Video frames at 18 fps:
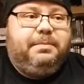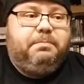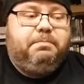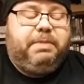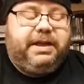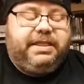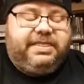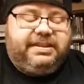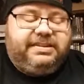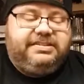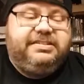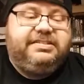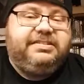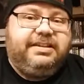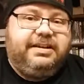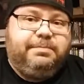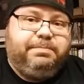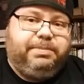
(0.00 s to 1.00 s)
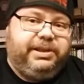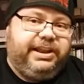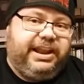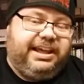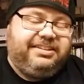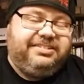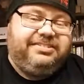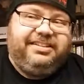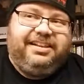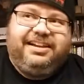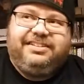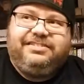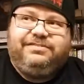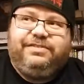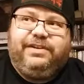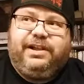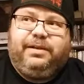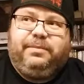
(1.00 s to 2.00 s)
But this is a complete
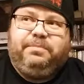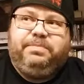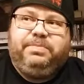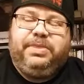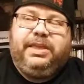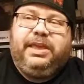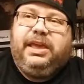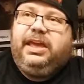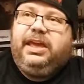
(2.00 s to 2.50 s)
S-Class film.